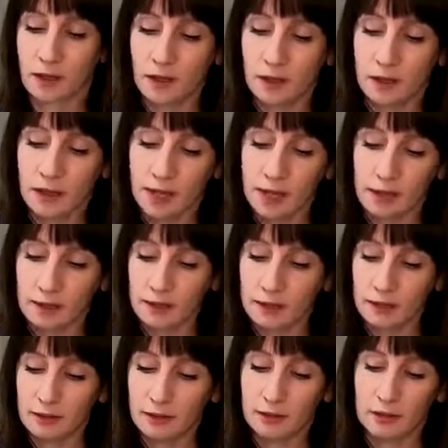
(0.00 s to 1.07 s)

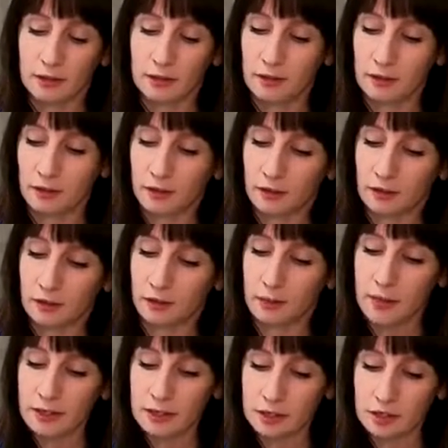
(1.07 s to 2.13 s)
And
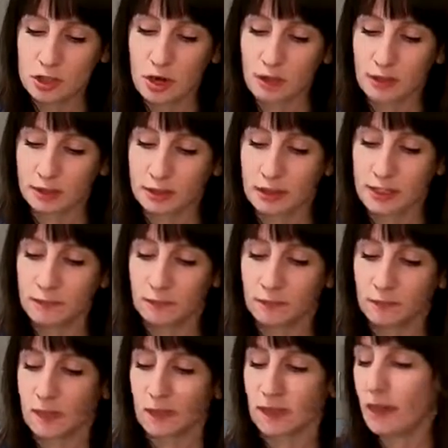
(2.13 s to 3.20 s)
with chocolate,
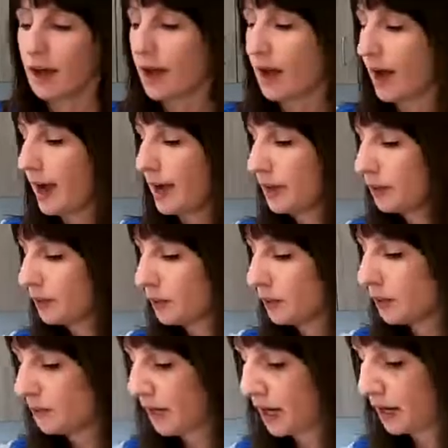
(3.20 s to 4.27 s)
the higher the
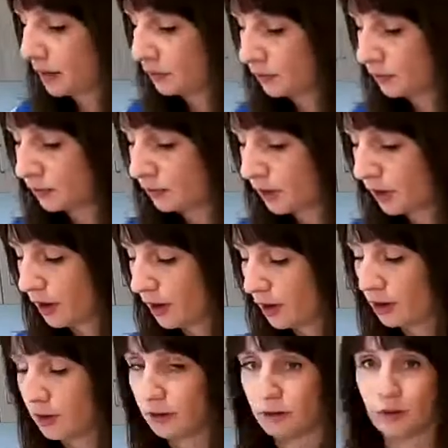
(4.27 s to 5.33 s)
amount
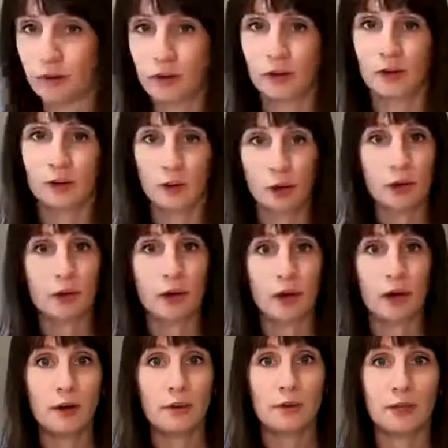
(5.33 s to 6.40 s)
of
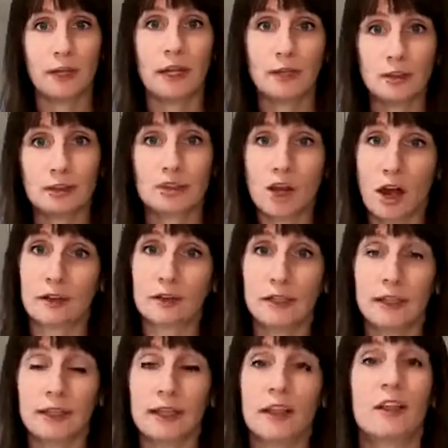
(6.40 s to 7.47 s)
cocoa in your
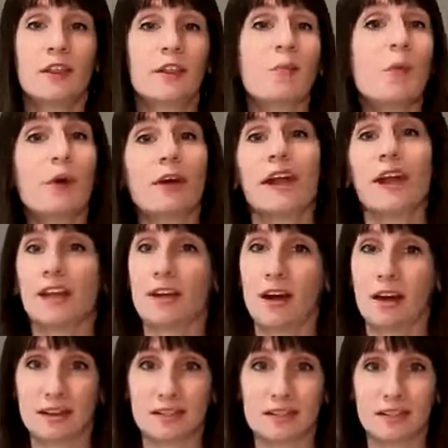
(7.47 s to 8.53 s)
chocolate, the more
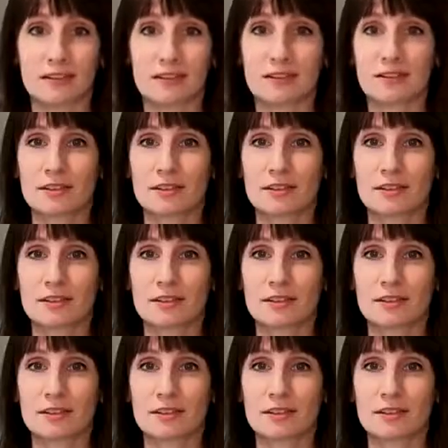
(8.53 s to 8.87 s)
antioxidants.